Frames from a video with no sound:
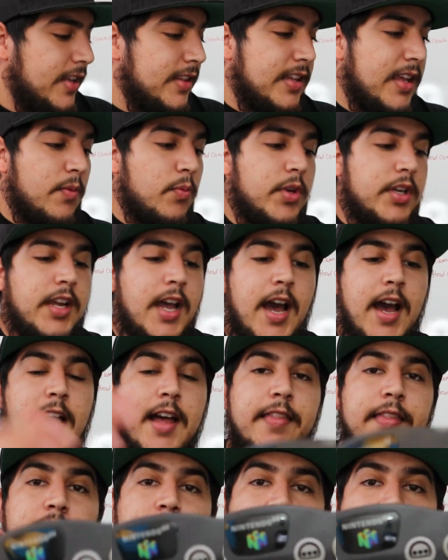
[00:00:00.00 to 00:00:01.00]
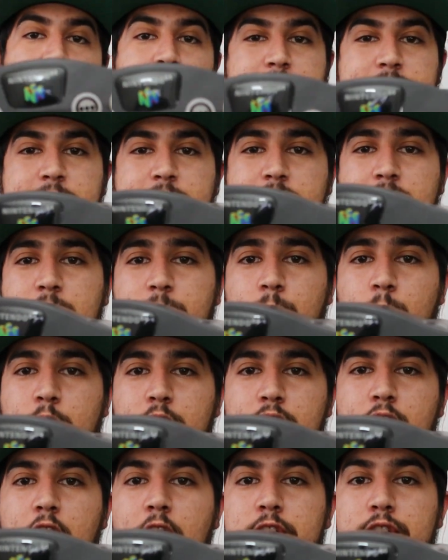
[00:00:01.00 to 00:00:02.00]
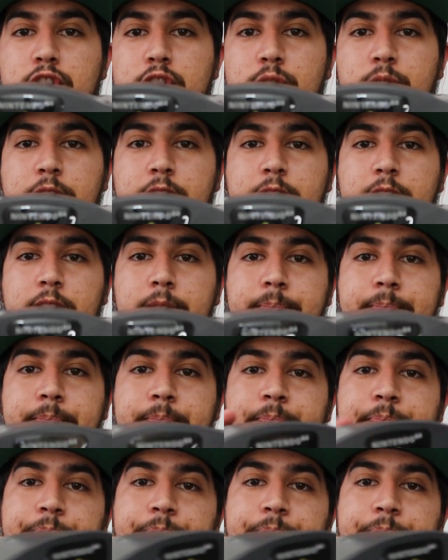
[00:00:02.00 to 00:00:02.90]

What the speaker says: Then we got the N64 console here.